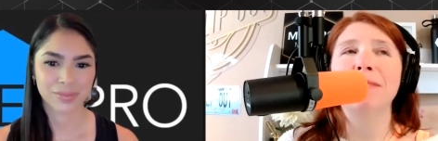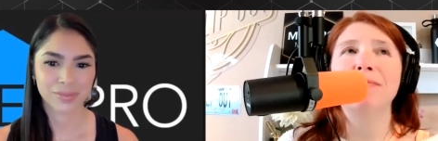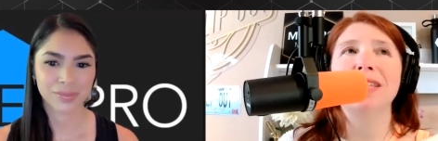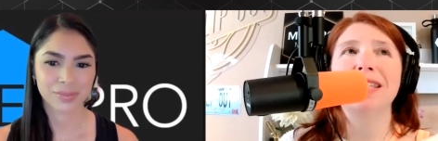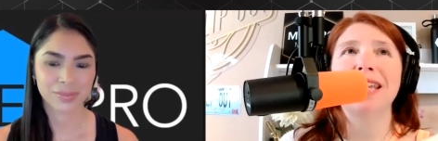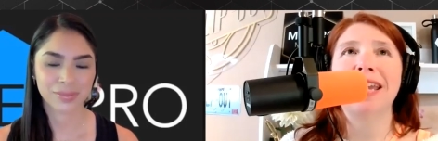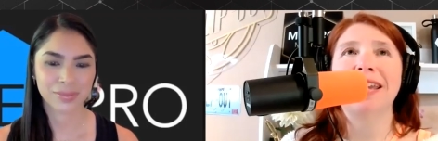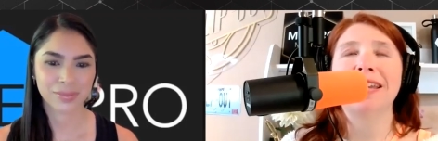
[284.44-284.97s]
Speaker 1: I'm
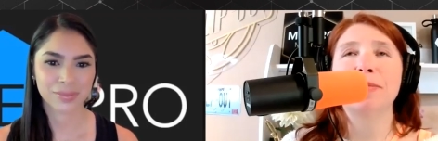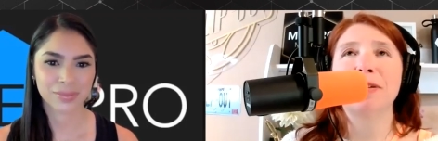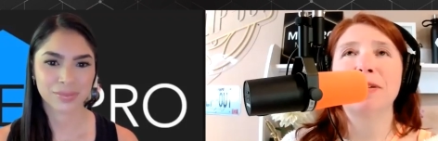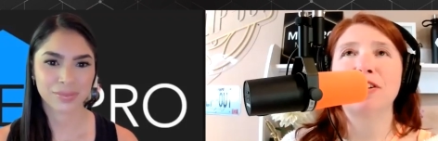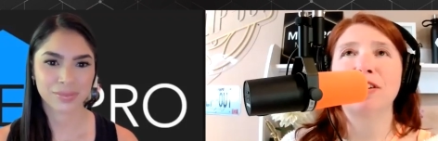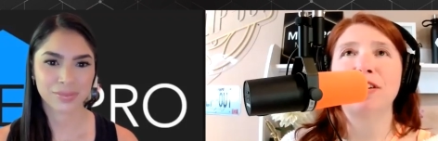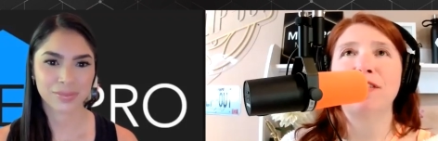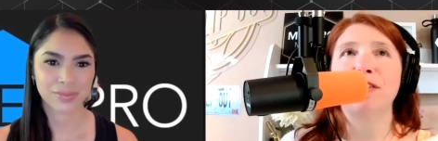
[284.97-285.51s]
saying
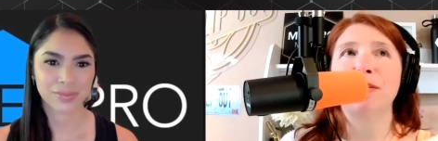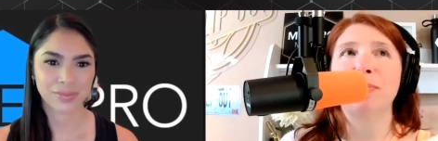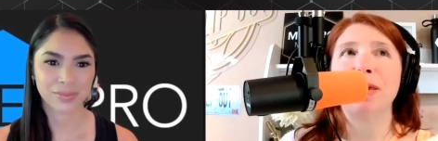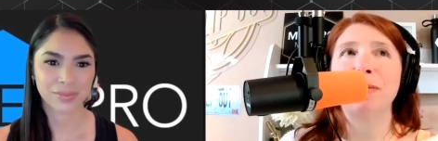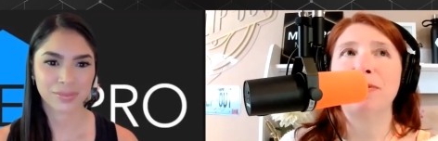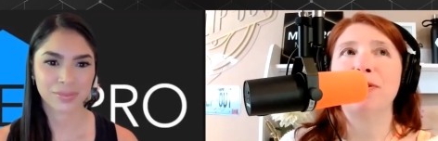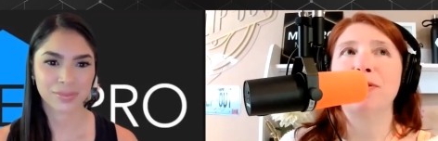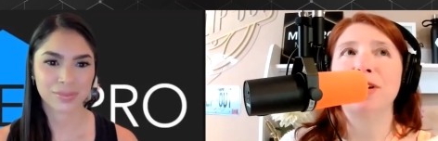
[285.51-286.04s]
especially for
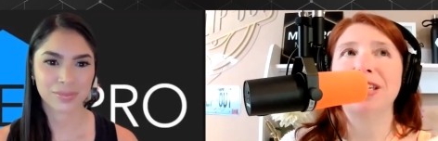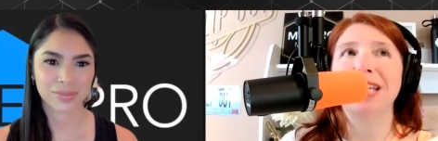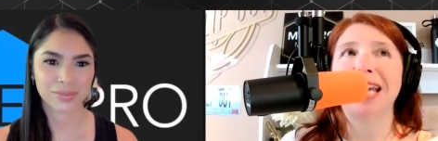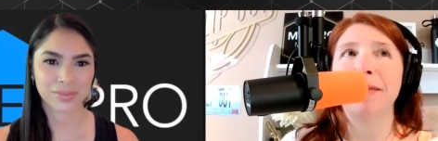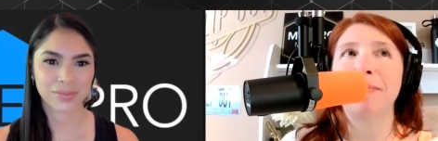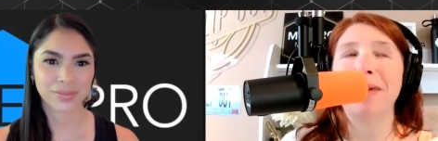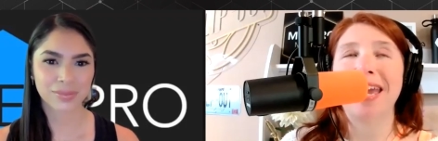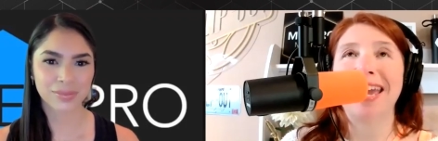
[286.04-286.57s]
people who are
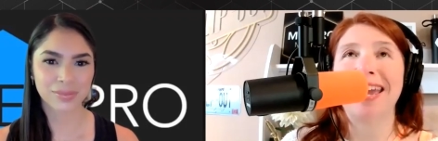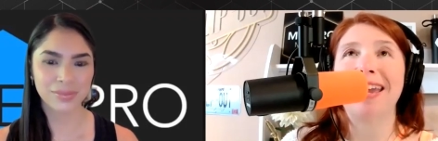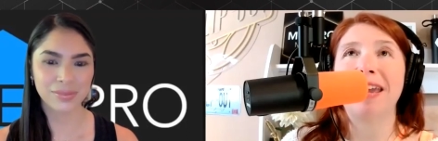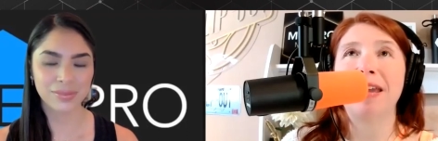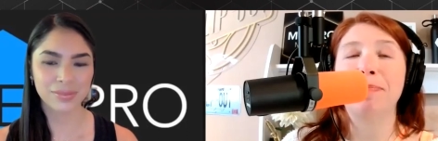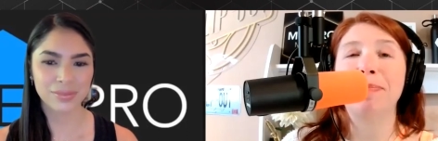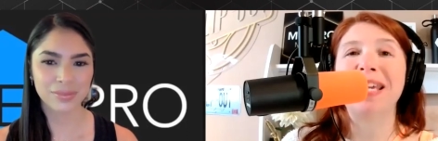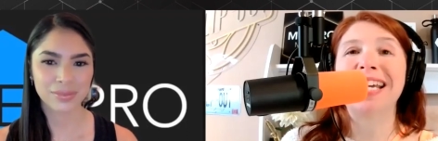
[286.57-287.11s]
type A
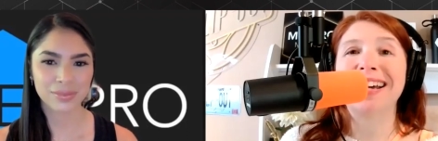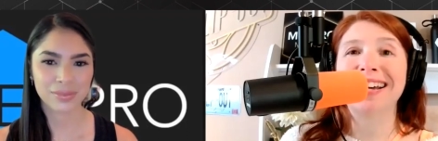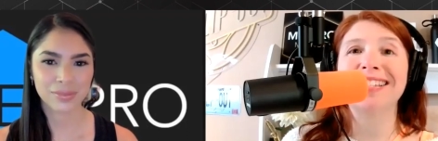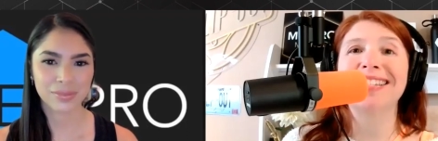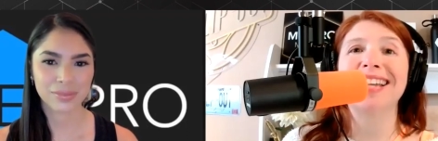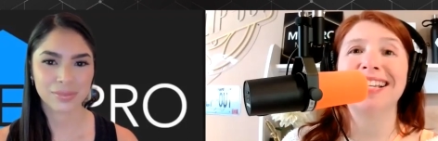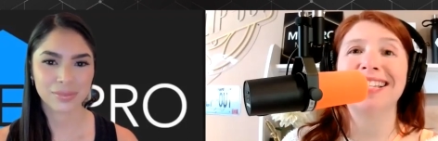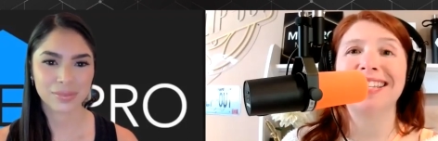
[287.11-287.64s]

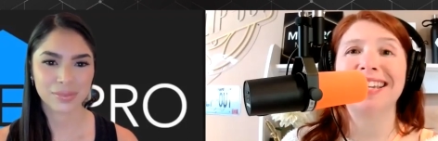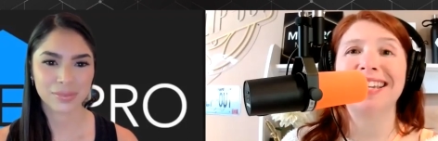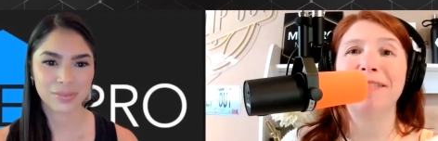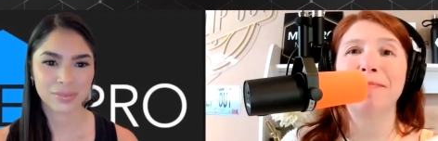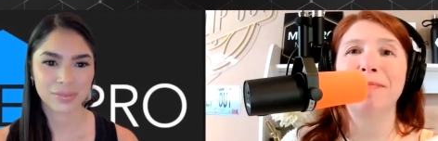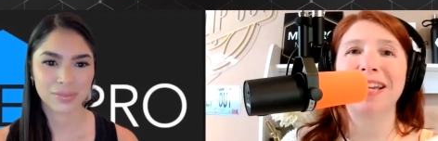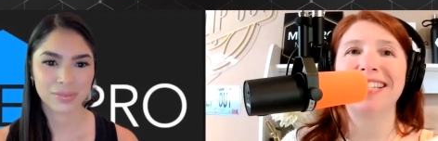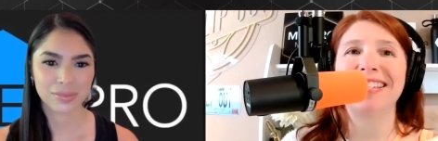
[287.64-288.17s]
because I see it
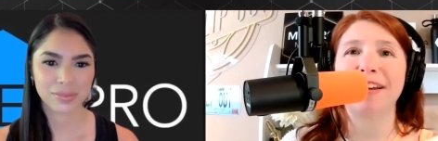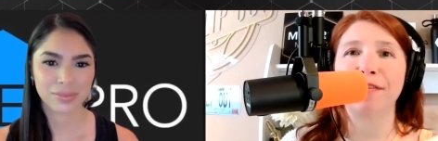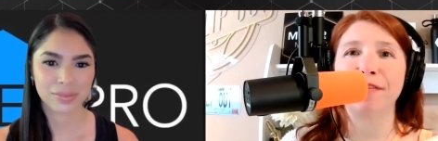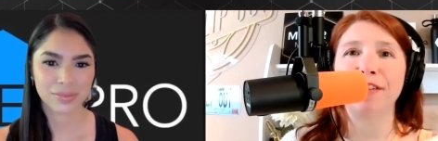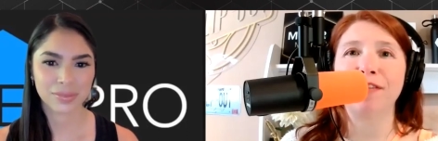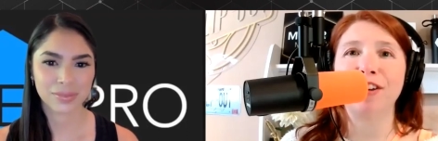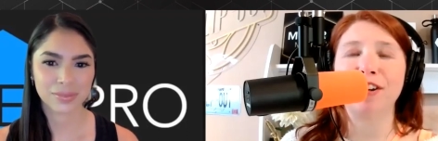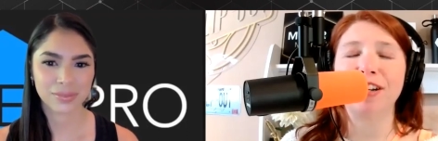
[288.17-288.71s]
in myself.
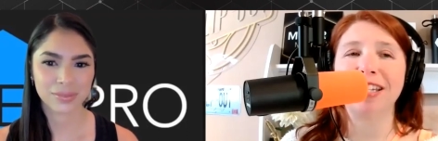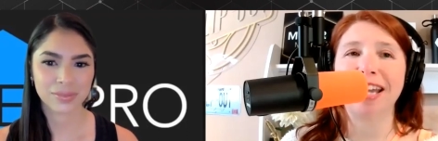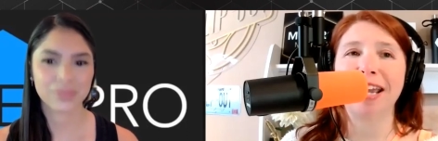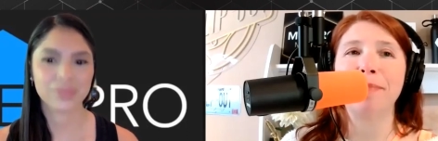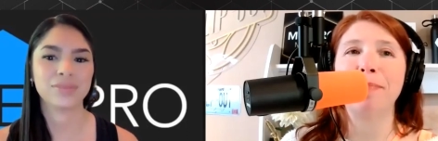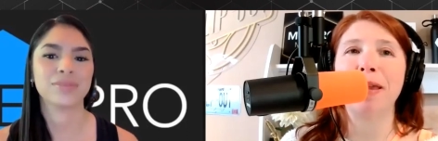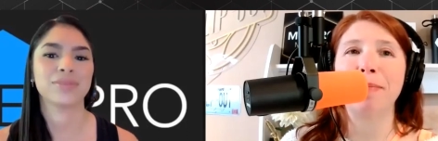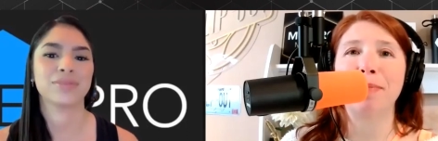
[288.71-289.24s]
If you're a
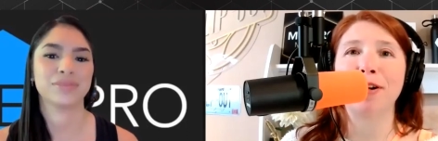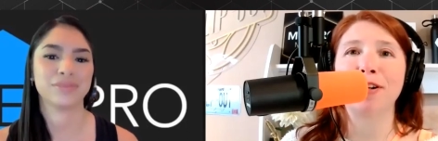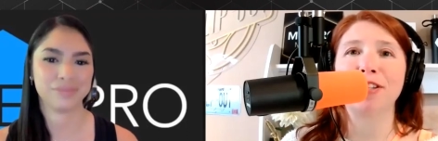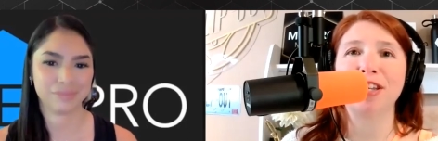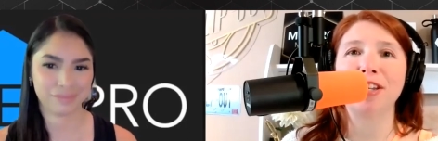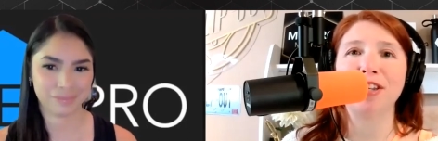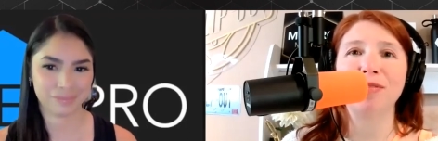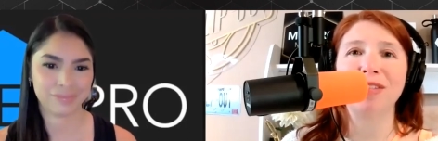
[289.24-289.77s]
type A
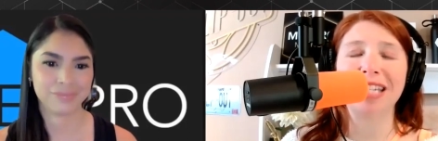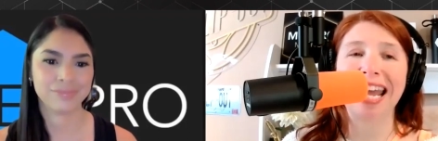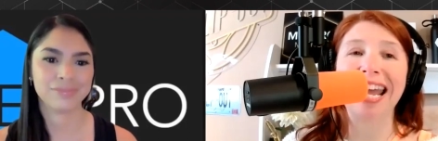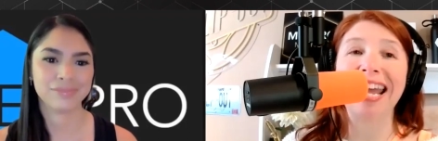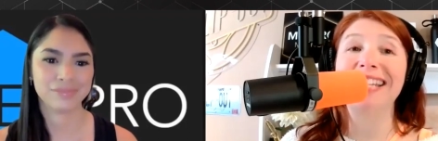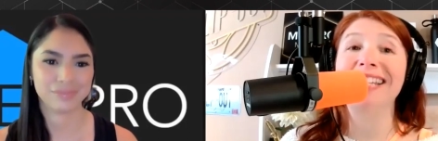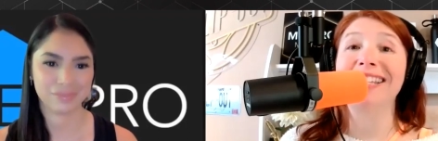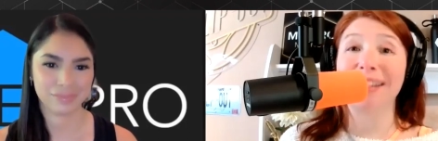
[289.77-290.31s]
person, you
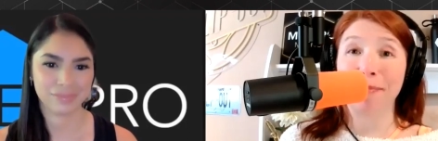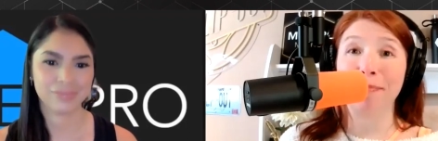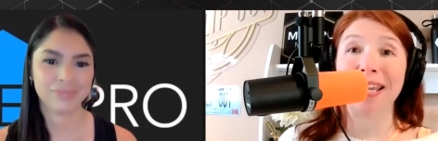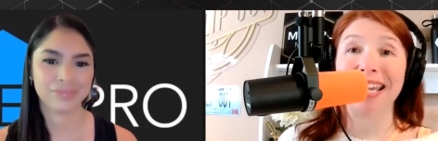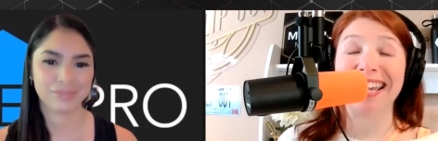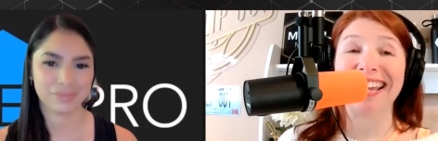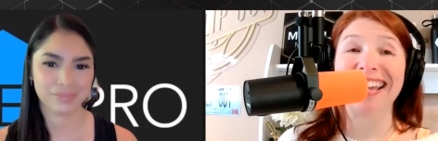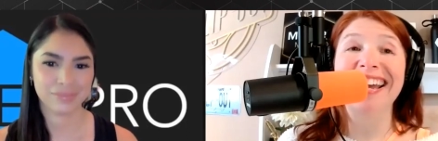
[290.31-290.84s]
tend to
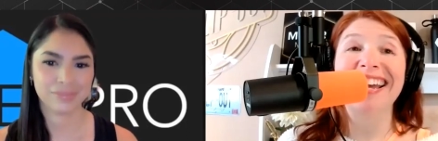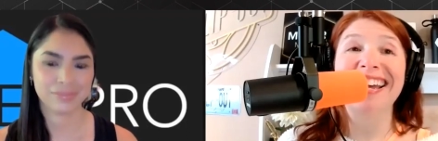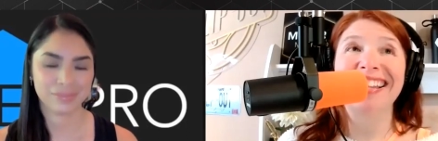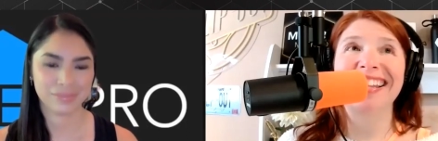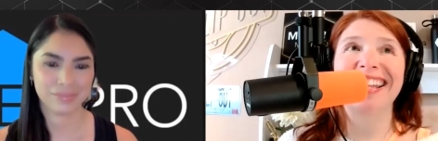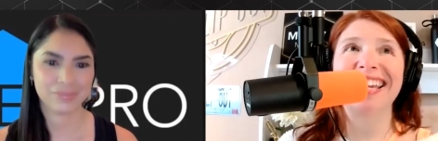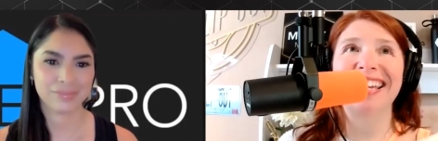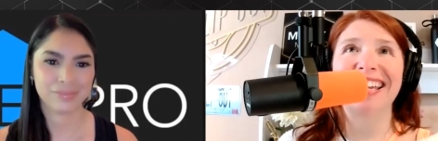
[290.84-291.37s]
be
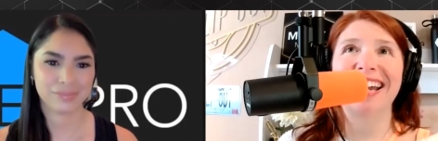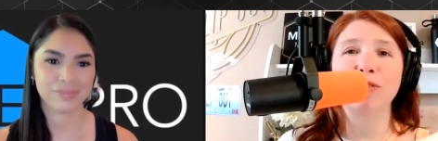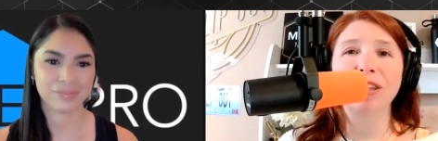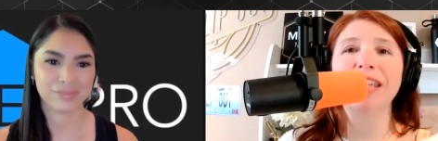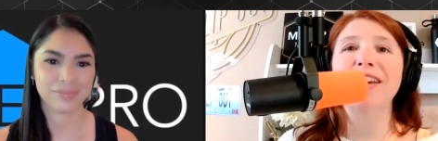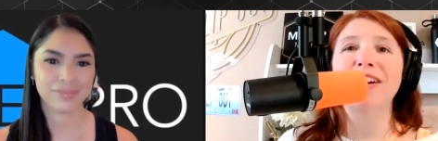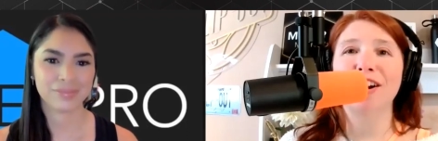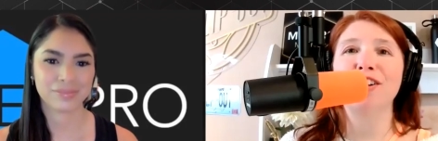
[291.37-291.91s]
like
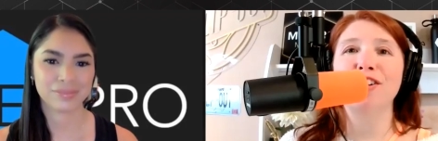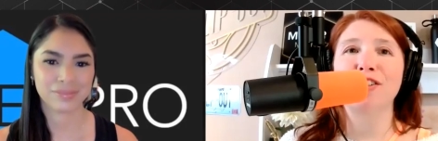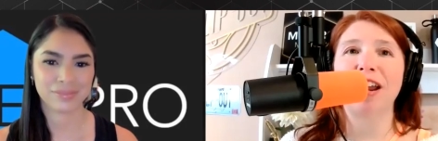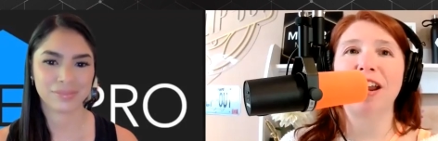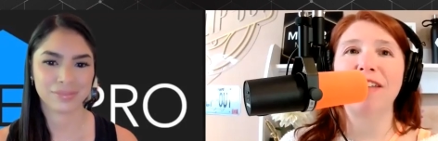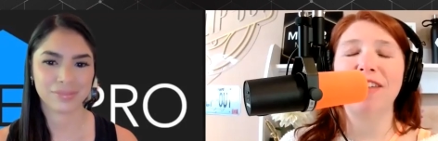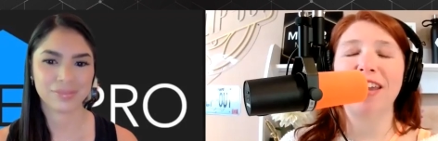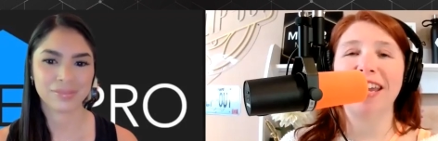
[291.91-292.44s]
really hard
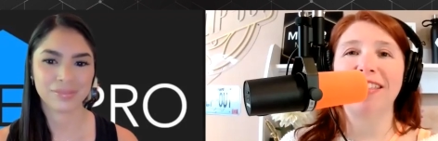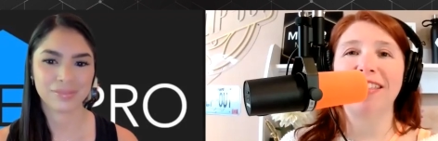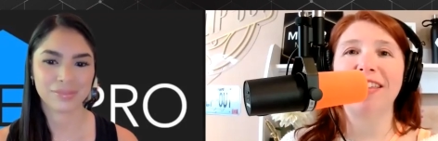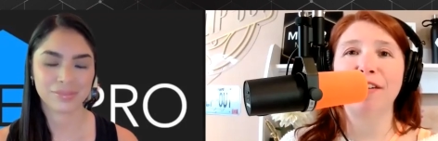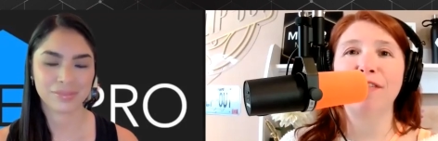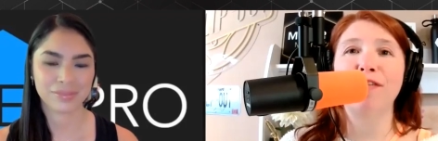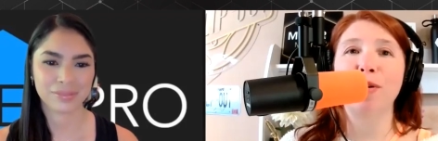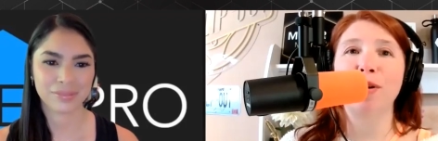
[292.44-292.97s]
driving.
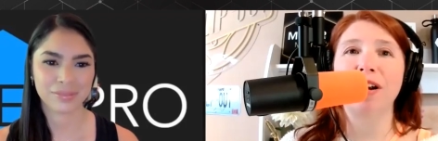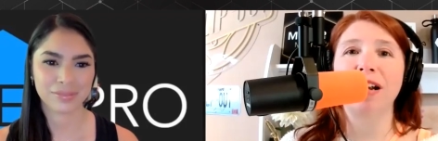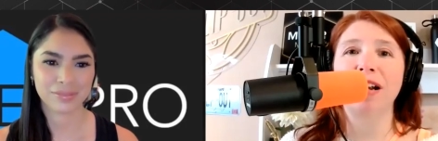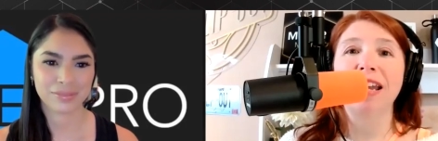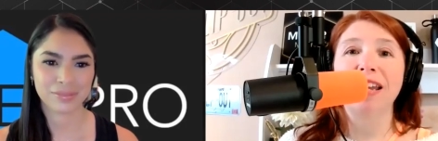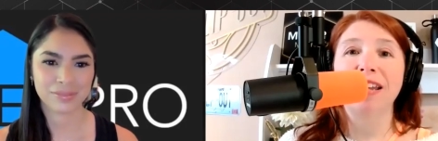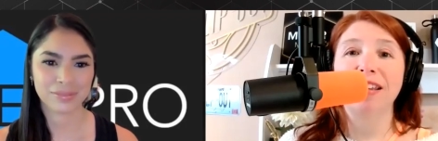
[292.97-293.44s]
Therefore,